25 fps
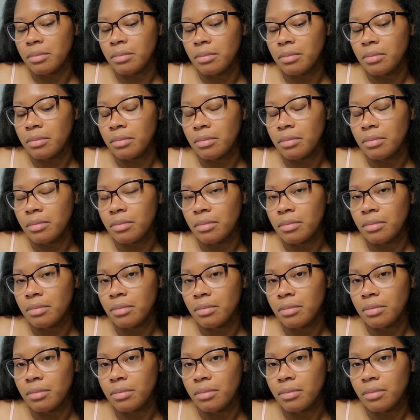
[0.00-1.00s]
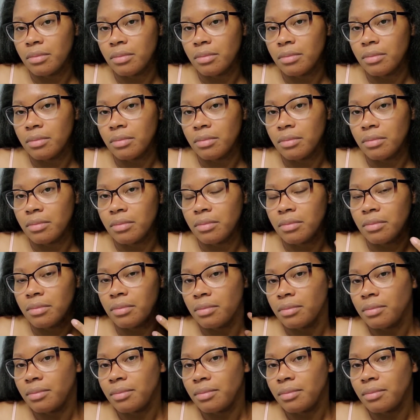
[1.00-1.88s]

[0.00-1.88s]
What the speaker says: (silence)